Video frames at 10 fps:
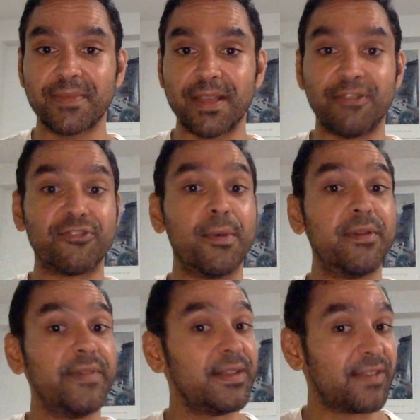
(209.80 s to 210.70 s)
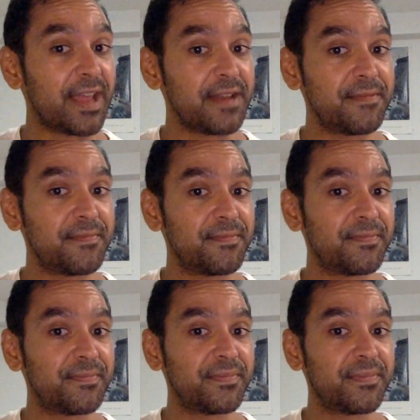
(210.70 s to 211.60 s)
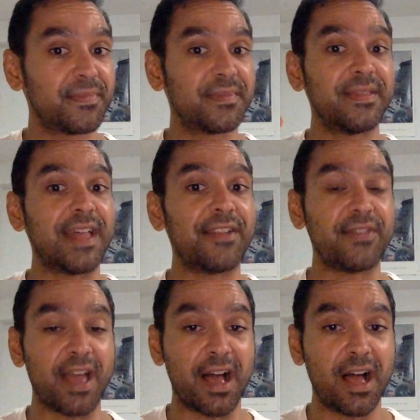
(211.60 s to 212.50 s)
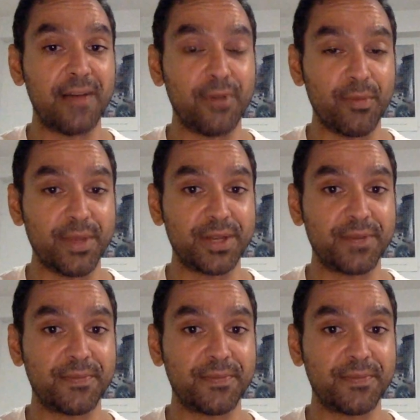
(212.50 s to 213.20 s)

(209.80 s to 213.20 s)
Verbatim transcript: there's a moment of insight. That's the aha moment.